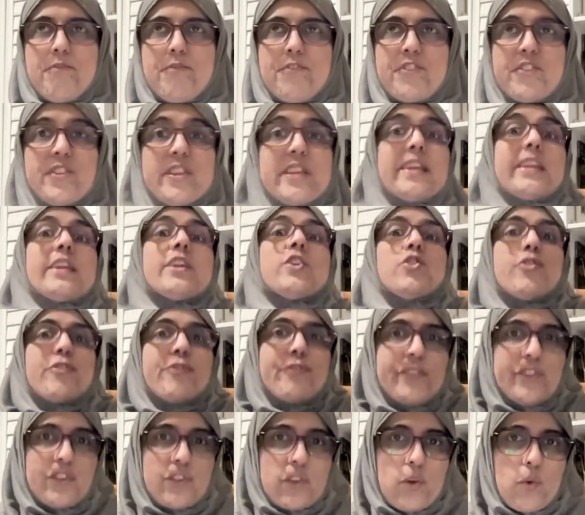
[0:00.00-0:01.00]
see it in your
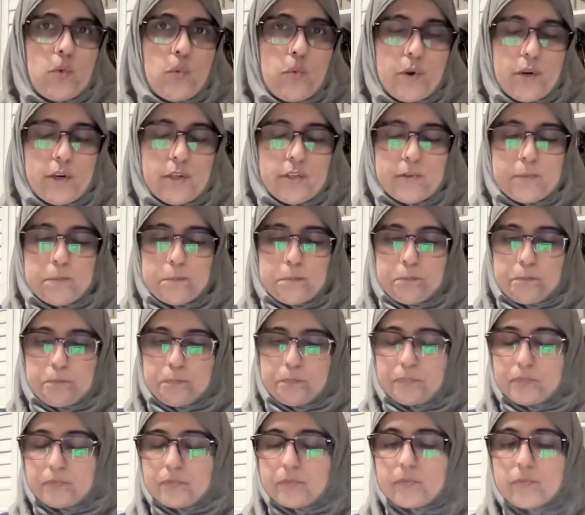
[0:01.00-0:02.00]
physical world.
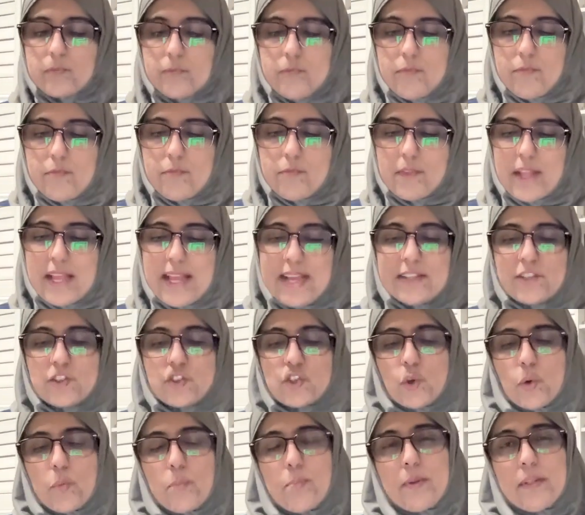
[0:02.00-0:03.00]
And
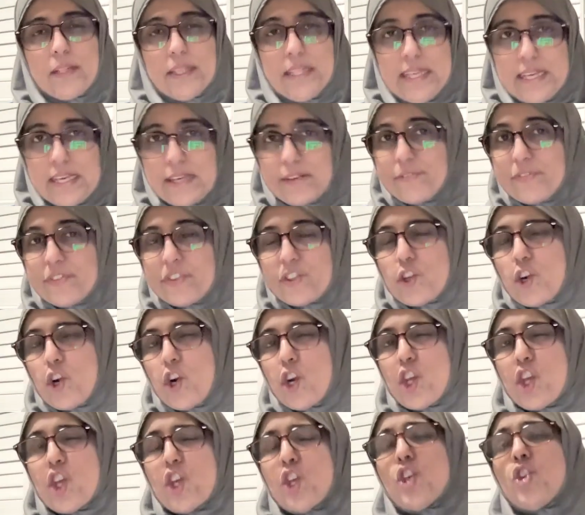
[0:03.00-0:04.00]
so beliefs
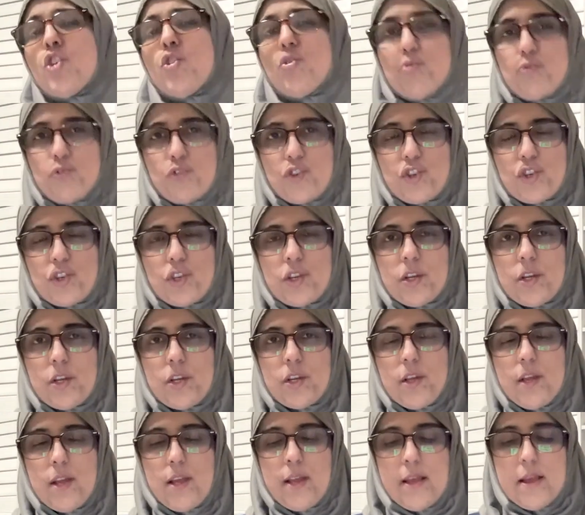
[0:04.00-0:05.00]
are huge
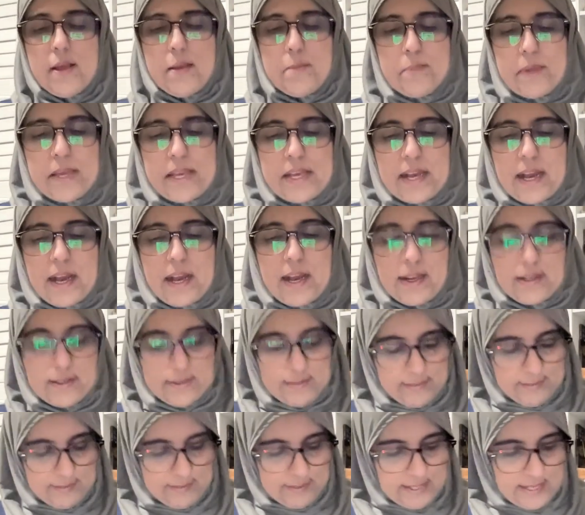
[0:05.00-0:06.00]

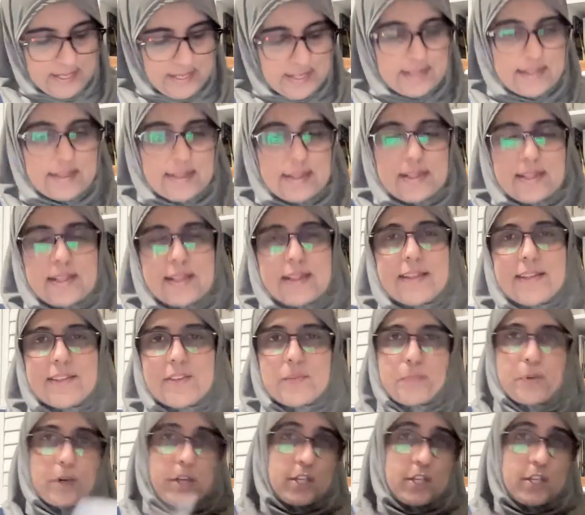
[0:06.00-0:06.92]
because in this